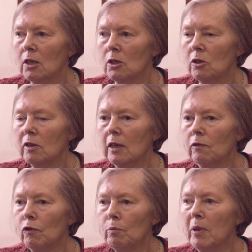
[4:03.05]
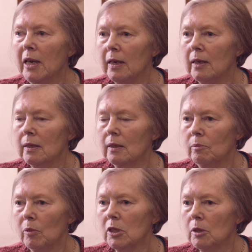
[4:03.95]
So I think for me,
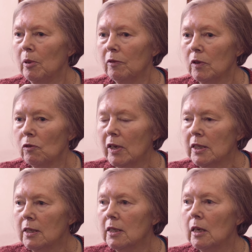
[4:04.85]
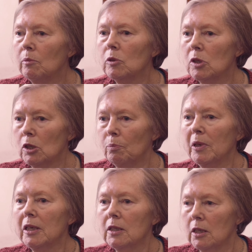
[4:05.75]
and possibly for the rest of the team, was to
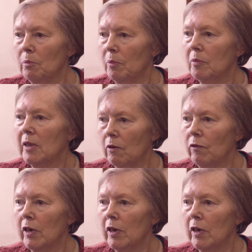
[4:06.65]
build up that